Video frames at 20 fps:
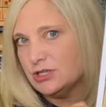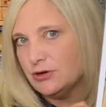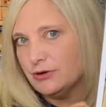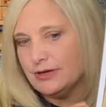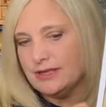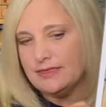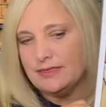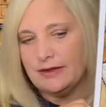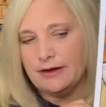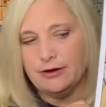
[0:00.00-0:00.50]
are
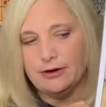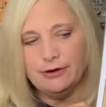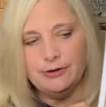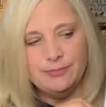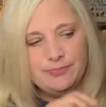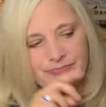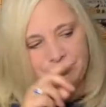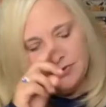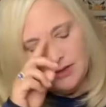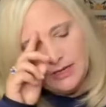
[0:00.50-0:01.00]
in there.
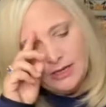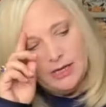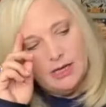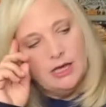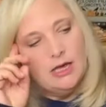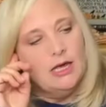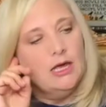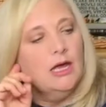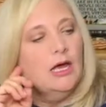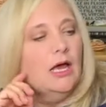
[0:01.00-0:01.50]

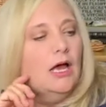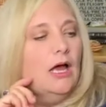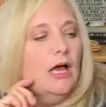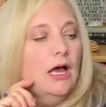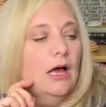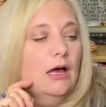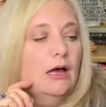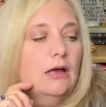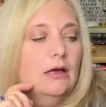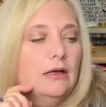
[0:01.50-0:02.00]

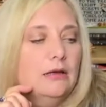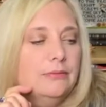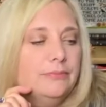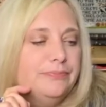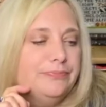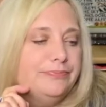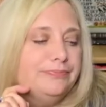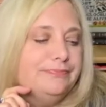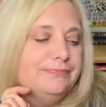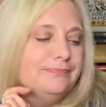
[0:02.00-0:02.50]
Um,